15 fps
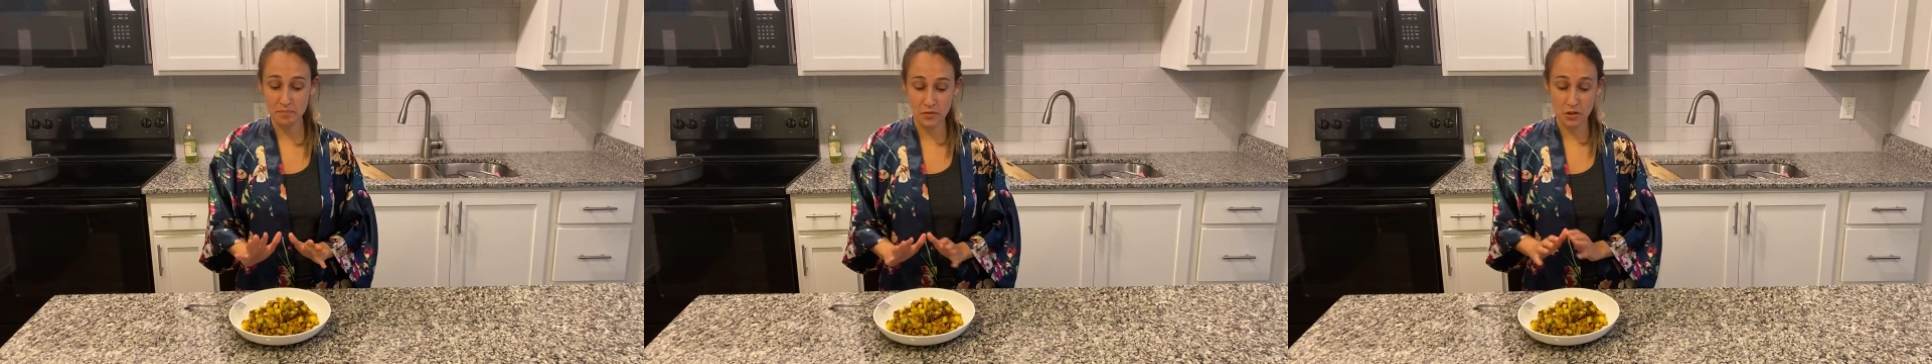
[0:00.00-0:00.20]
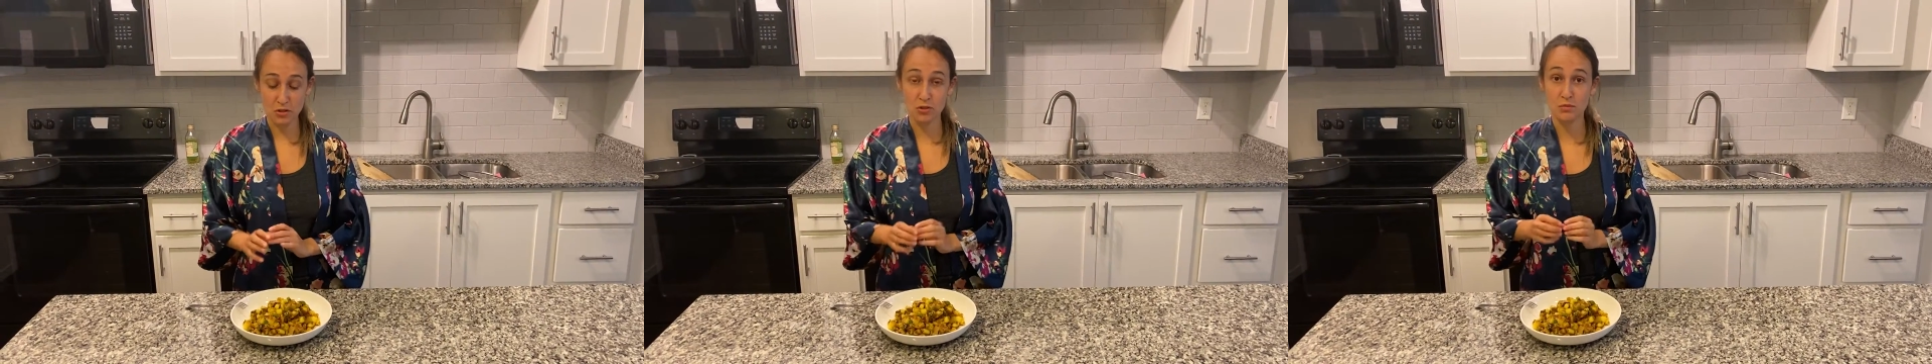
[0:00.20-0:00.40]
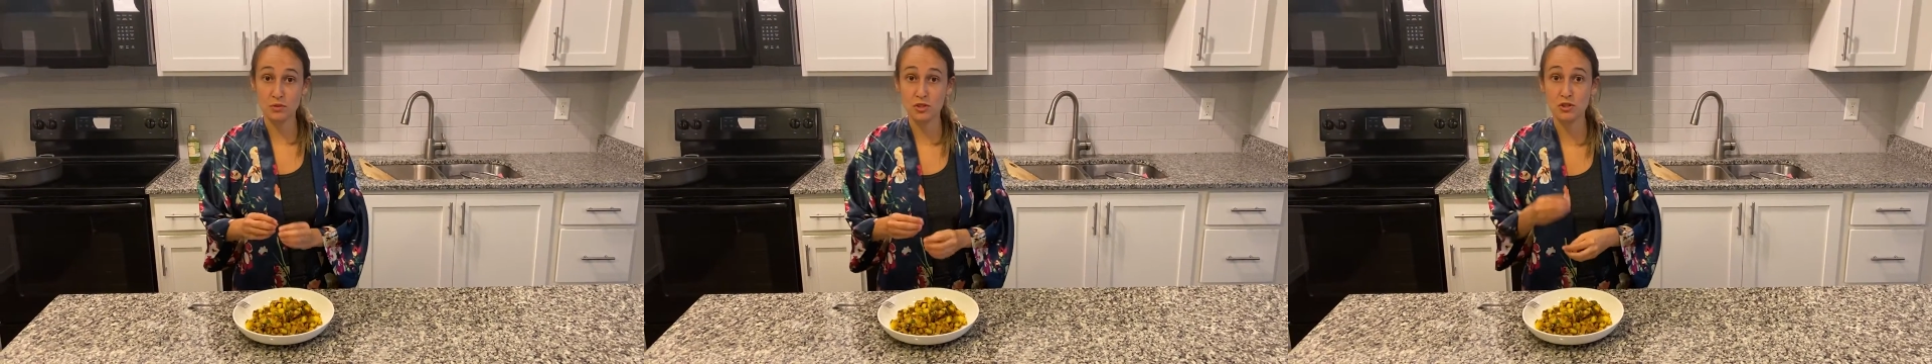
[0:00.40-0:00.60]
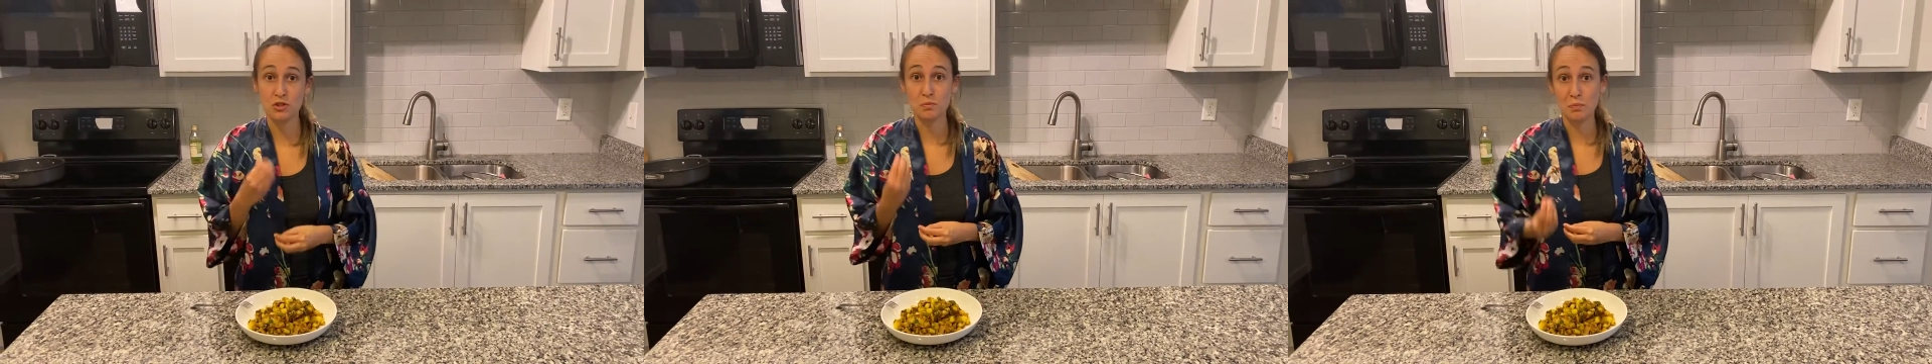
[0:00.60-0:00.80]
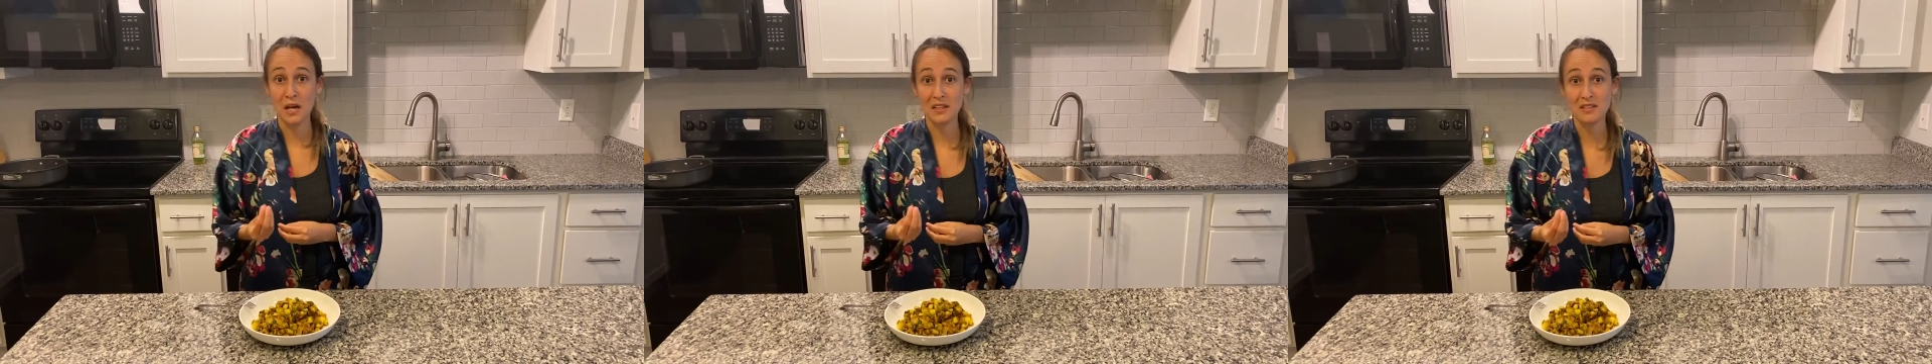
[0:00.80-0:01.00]
There's so much
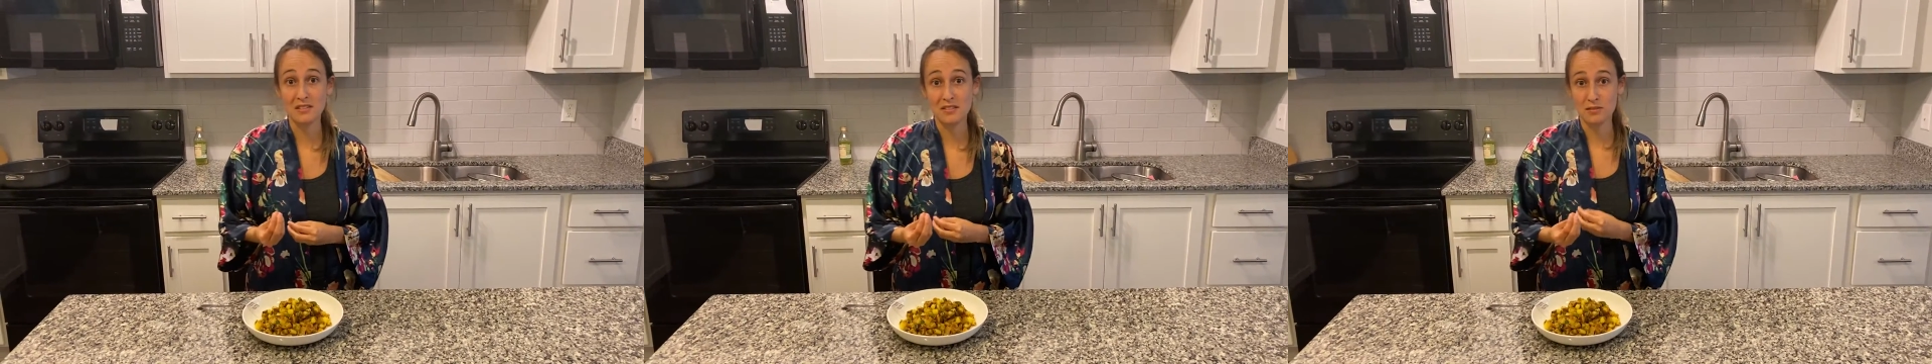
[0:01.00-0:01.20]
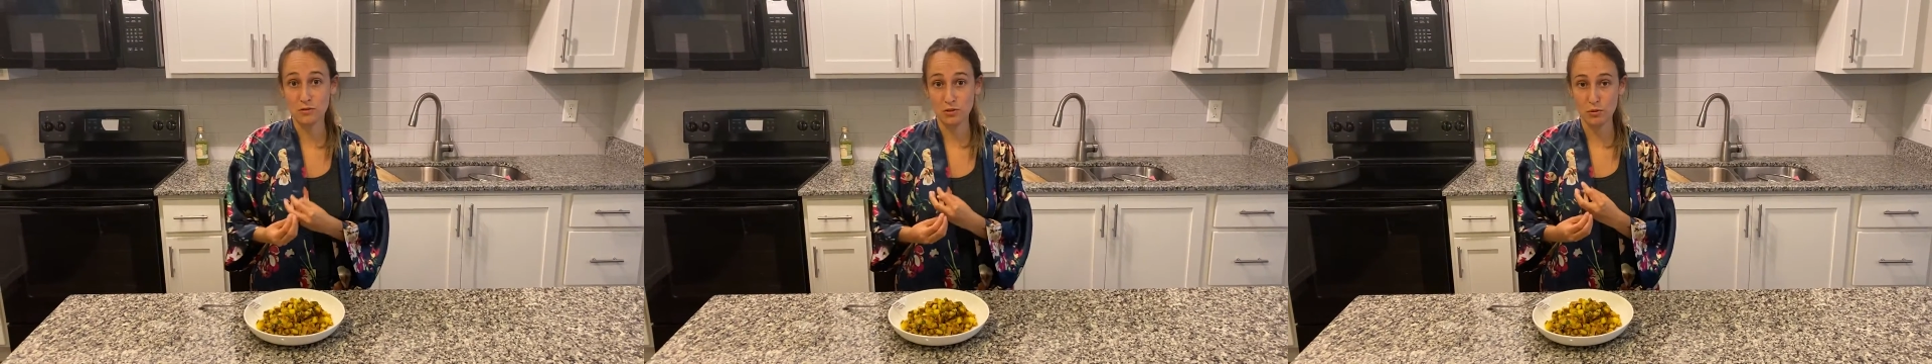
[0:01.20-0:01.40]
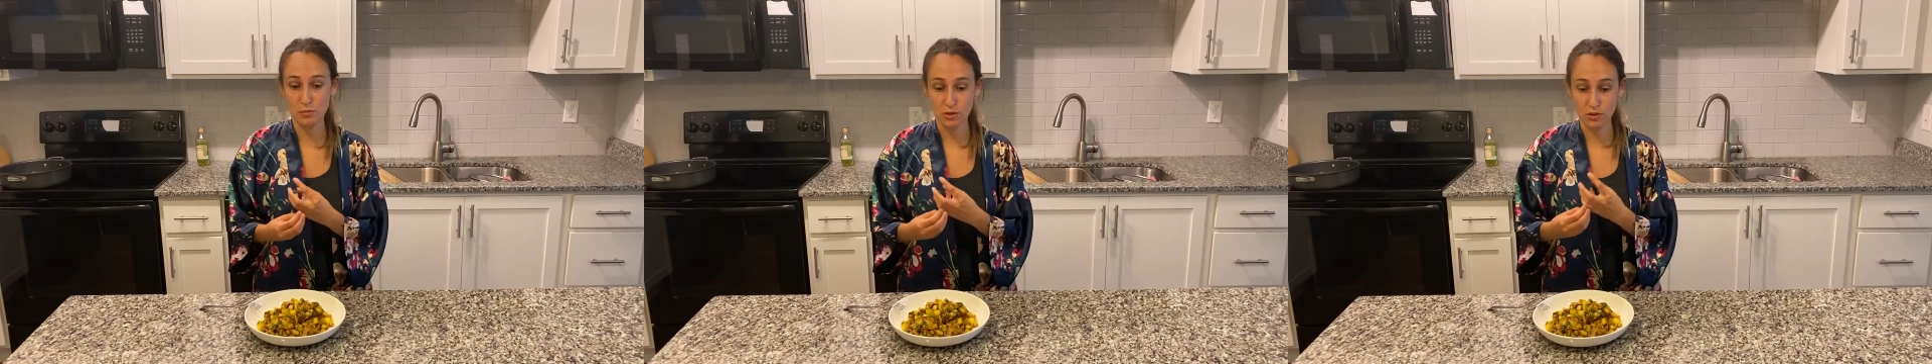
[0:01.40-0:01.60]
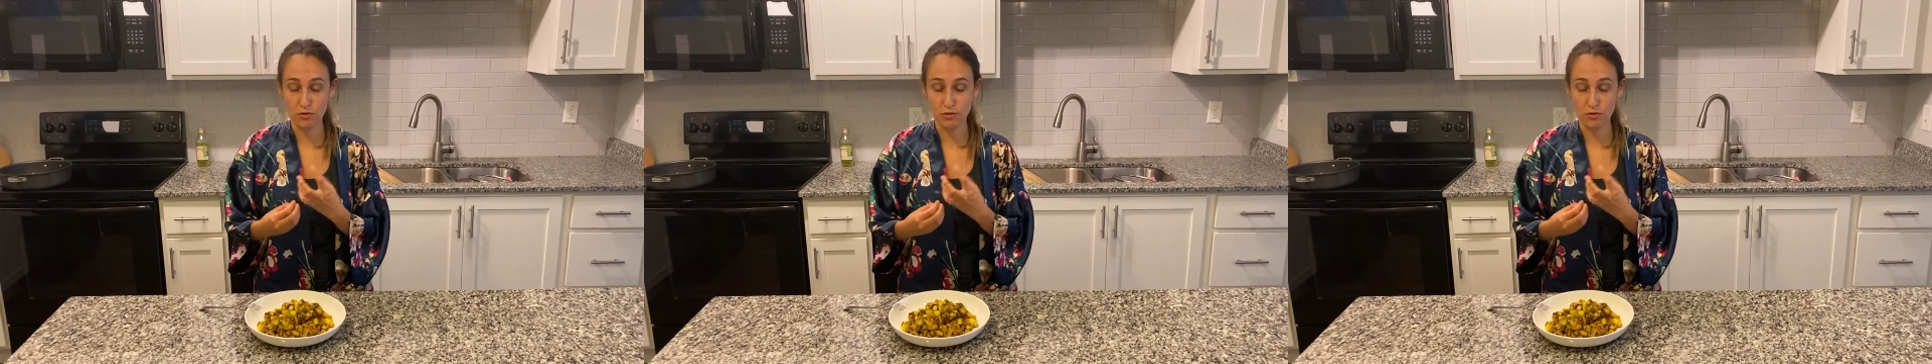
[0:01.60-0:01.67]
spice and so much